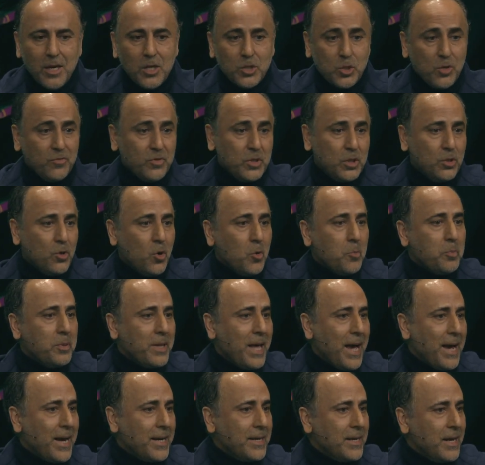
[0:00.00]
So with no
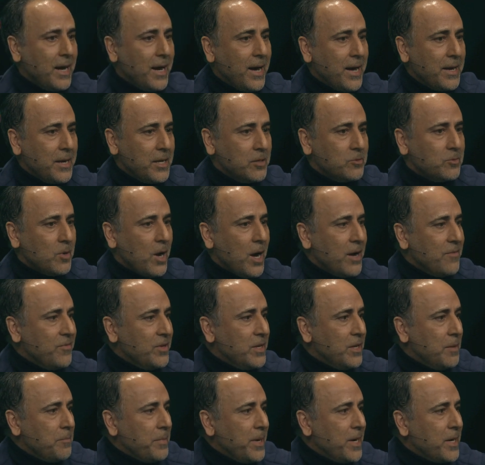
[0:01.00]
plan, I arrived
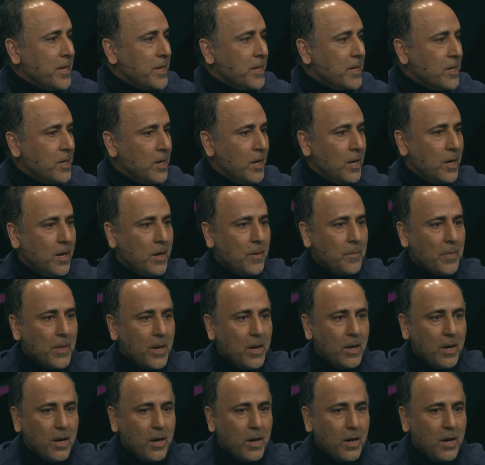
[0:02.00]
in America.